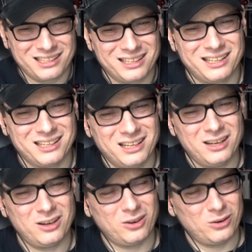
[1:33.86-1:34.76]

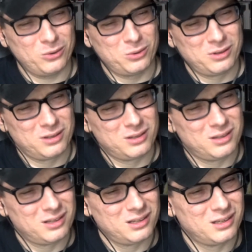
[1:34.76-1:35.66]

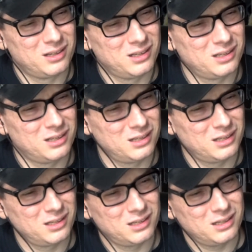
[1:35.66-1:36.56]

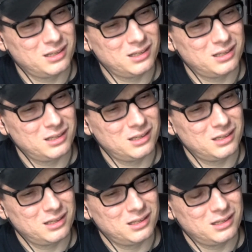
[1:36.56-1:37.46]

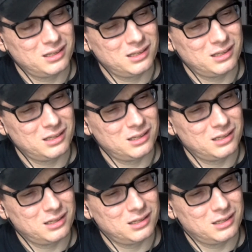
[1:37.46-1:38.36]

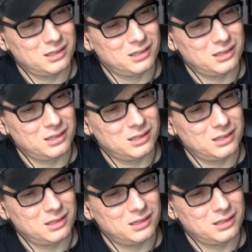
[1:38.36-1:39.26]

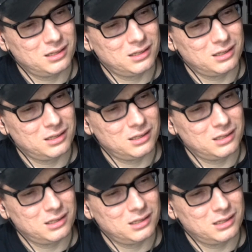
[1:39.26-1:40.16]

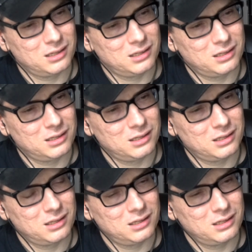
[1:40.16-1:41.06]

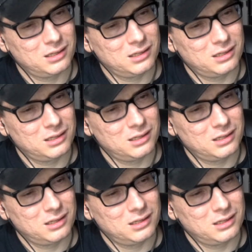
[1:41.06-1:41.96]
This person isn't speaking.